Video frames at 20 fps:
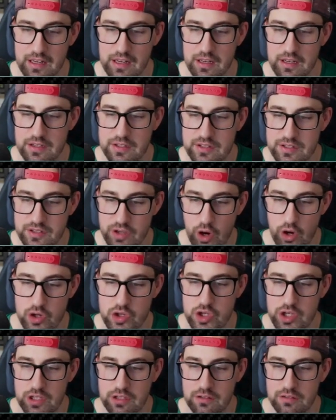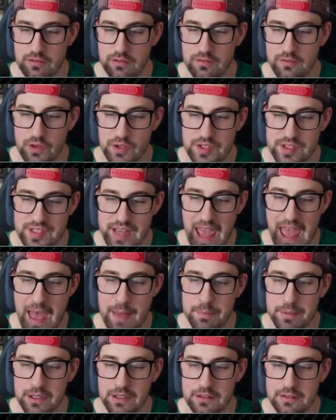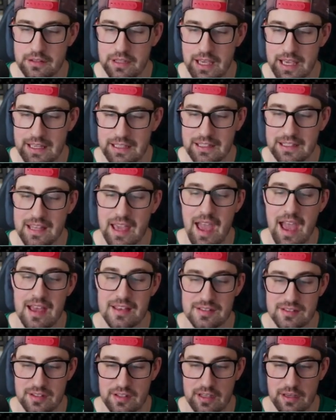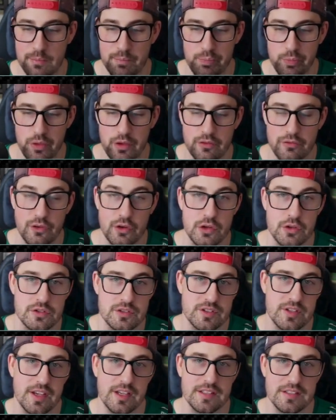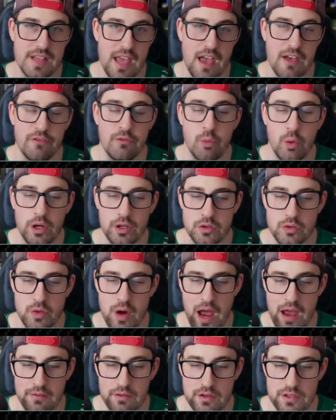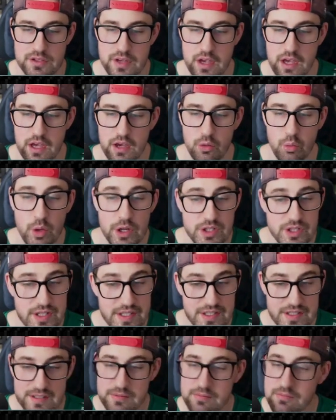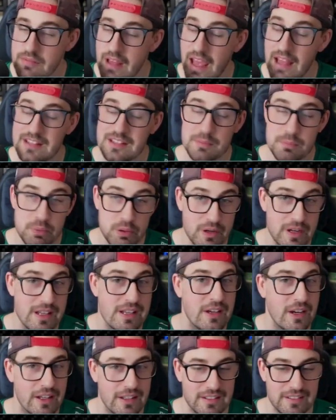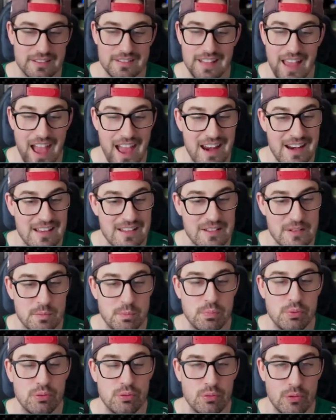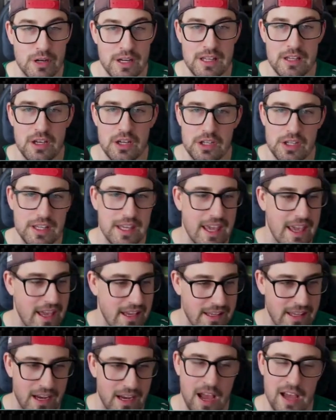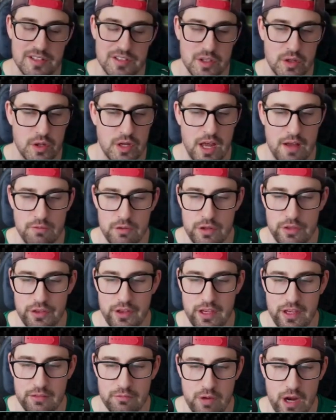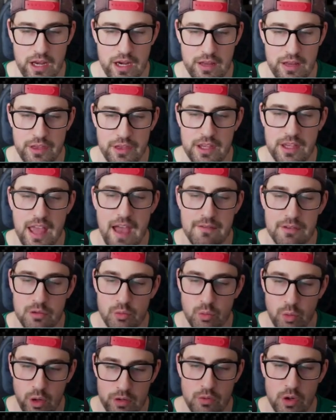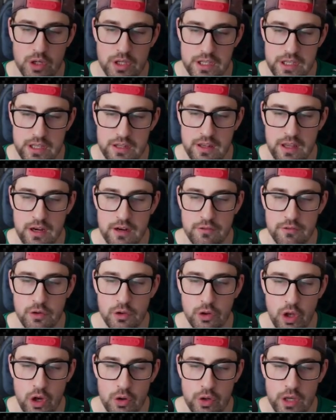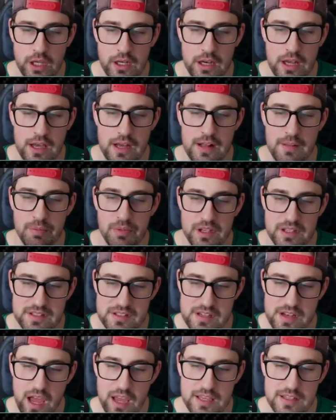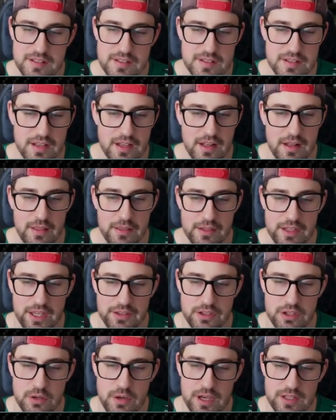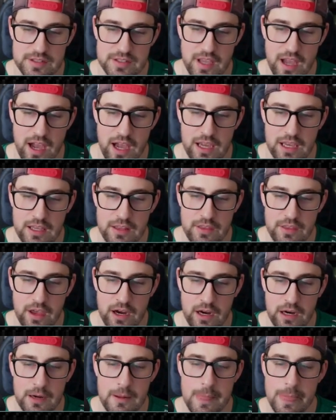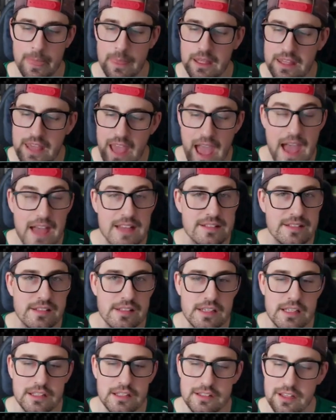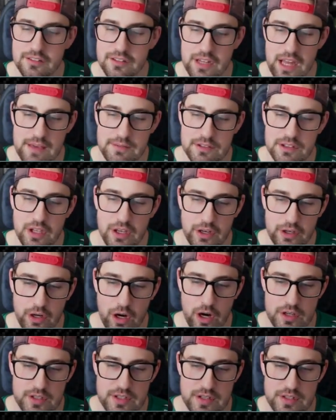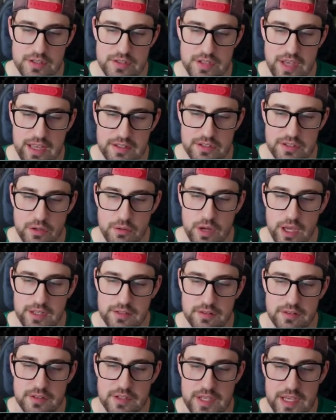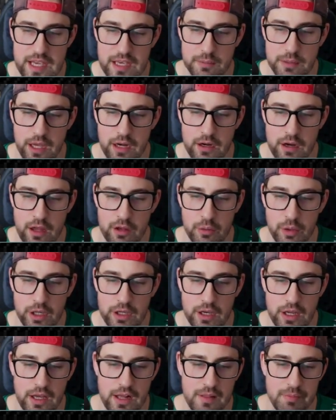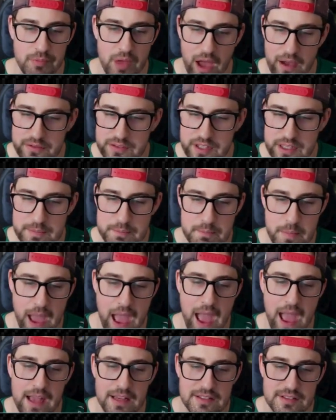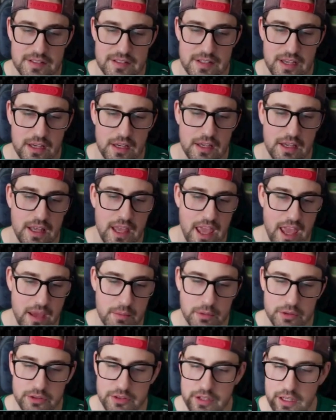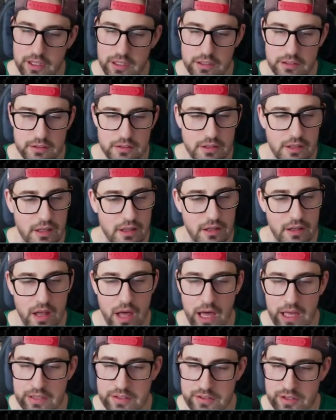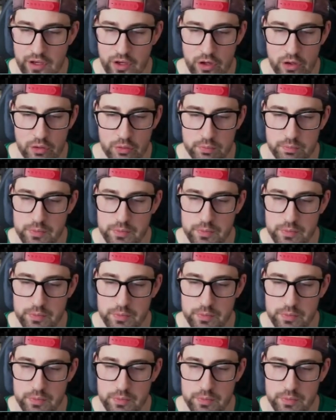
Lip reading: Sargent, Verstappen, and Gasly for your 6 F1 drivers, that's pretty good. That is pretty good. You can't get Oscar and everything, right? I think having 1 rookie in there for Logan is nice. Get the U.S. guy in there. Gasly doesn't have a ton of cards in the set, so nice to see him get another one. Obviously, Max, Hamilton, Alonso,